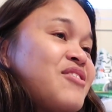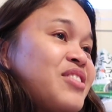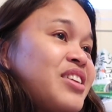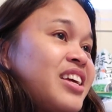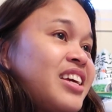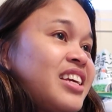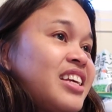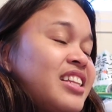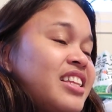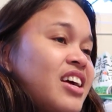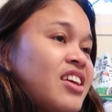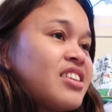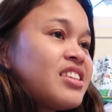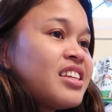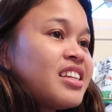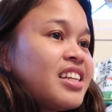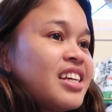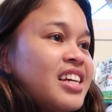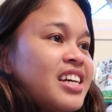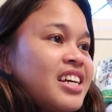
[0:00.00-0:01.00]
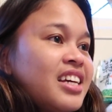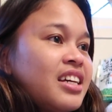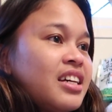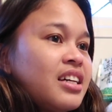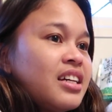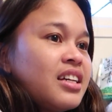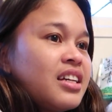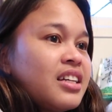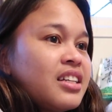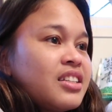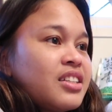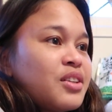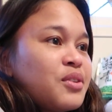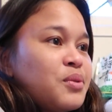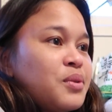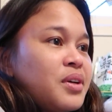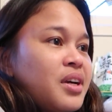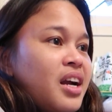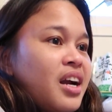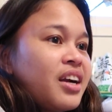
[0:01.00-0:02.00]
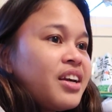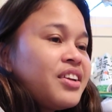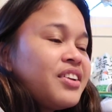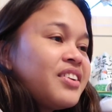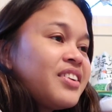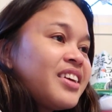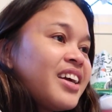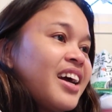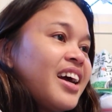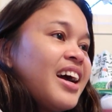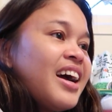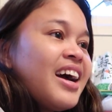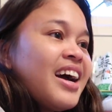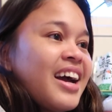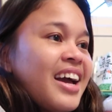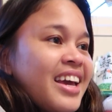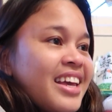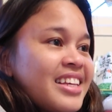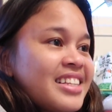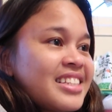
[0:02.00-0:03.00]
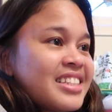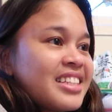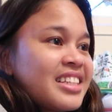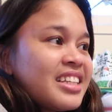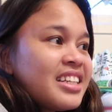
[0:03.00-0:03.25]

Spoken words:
when I get down, I said, where are you guys?